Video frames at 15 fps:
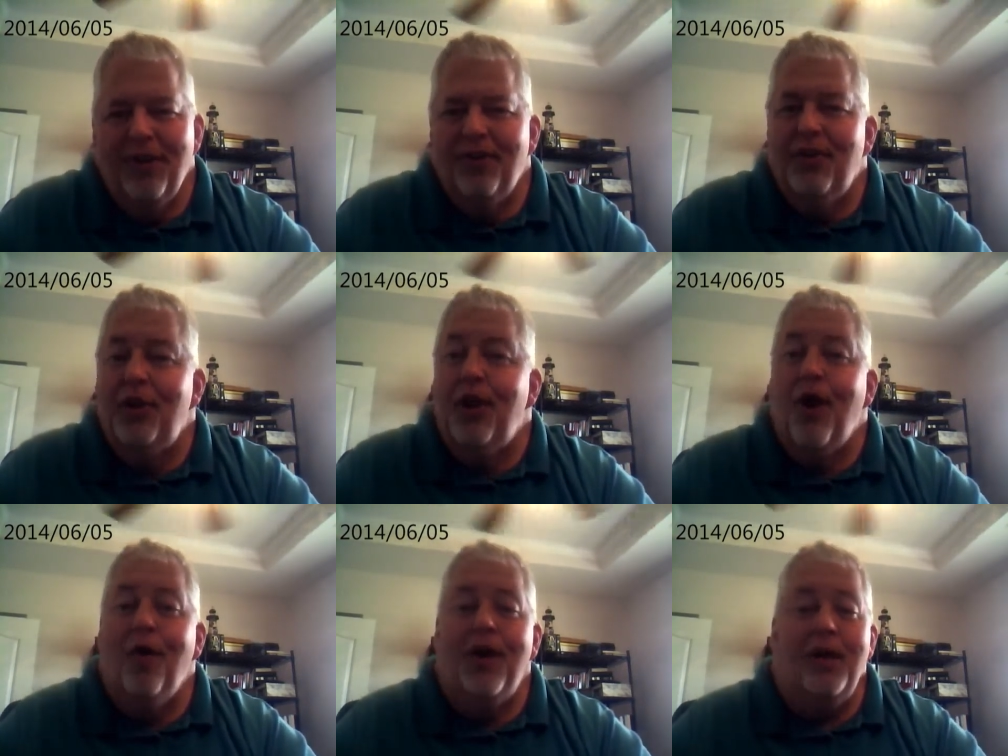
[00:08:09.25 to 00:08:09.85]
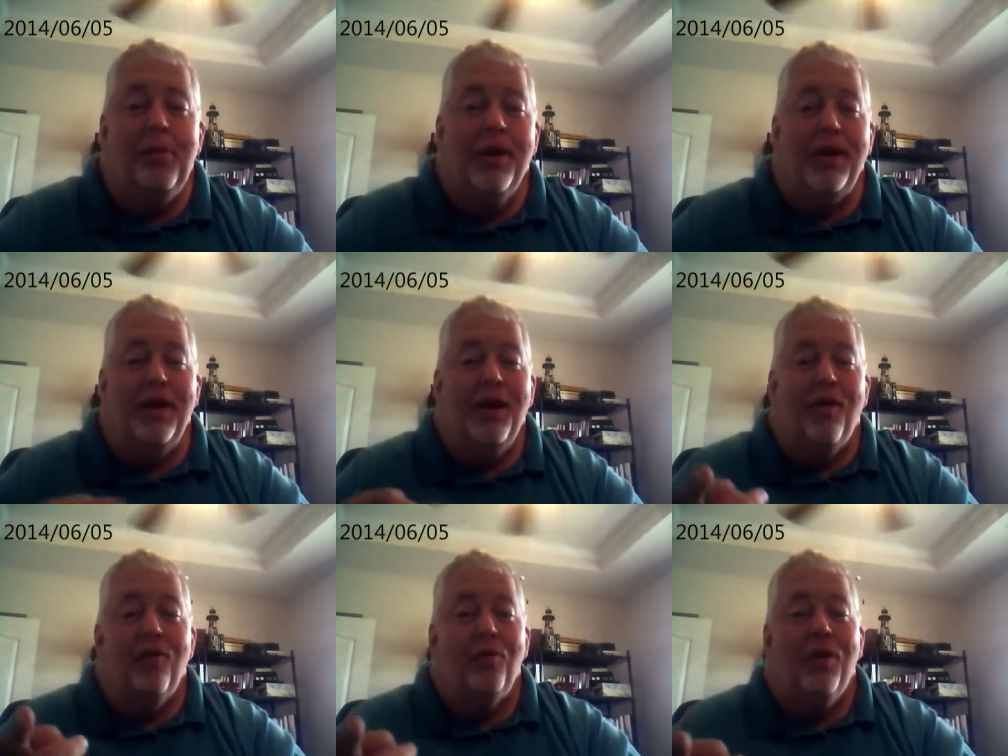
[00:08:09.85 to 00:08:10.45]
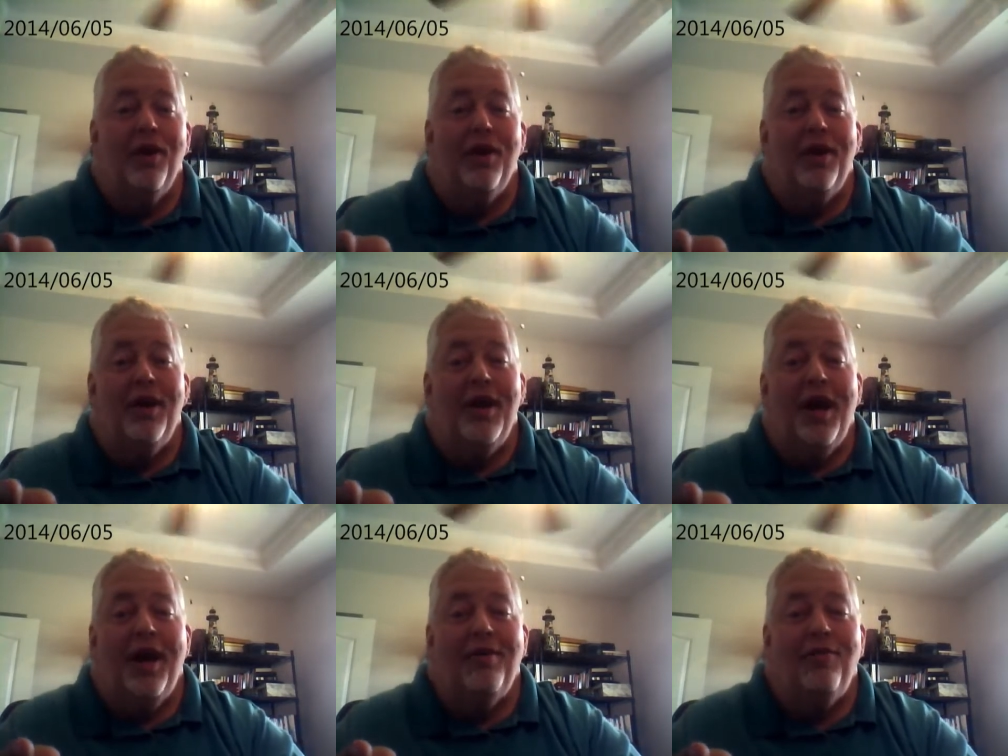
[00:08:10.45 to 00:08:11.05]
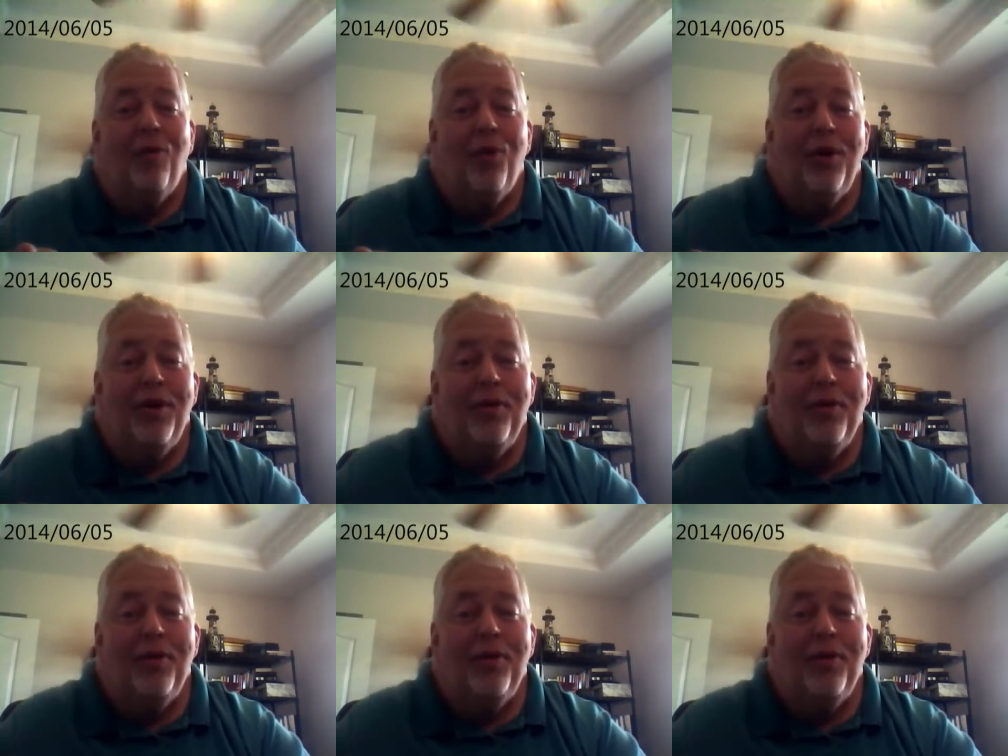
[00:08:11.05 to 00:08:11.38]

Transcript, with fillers: You know anybody else willing to die for